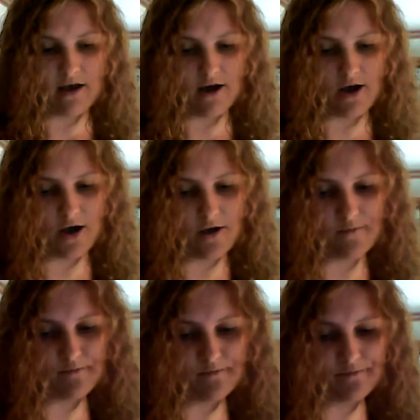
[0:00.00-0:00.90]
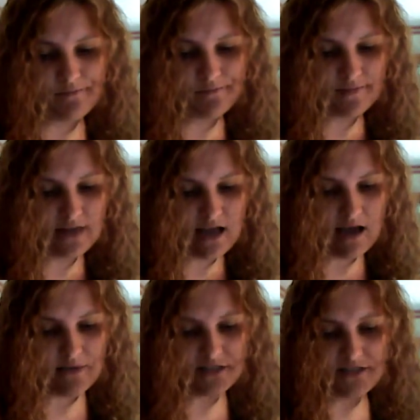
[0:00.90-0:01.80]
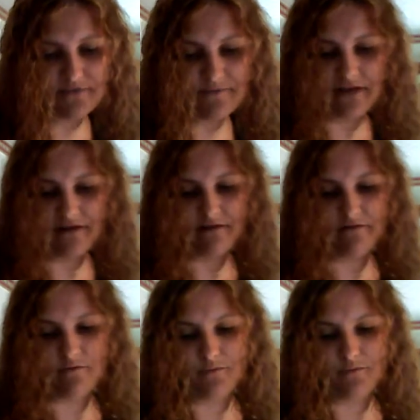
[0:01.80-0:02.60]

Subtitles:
I must have been